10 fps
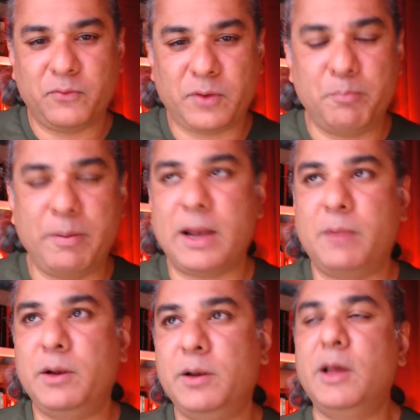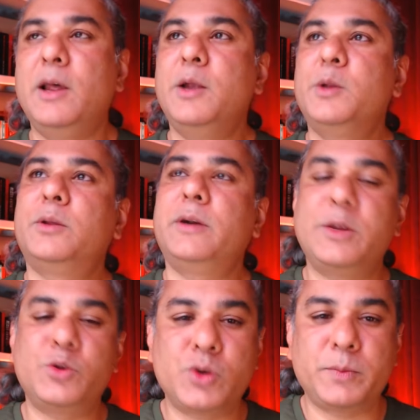comparable to the
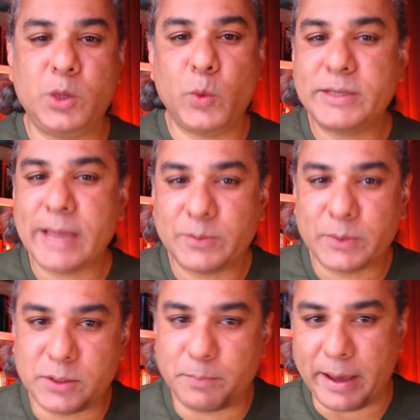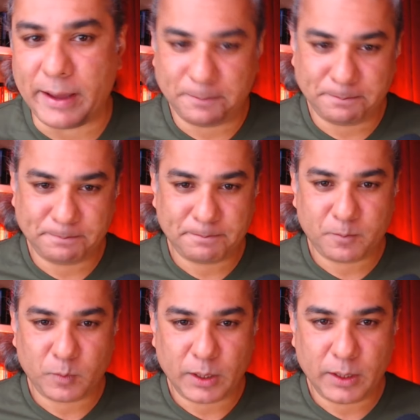relationship the U.S. has with Japan.
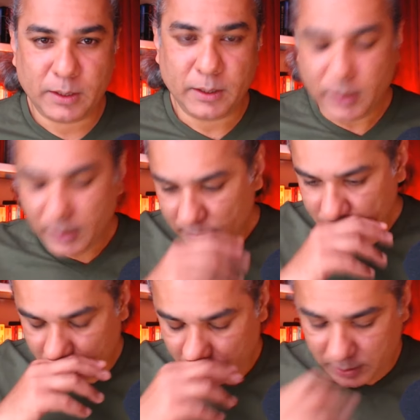So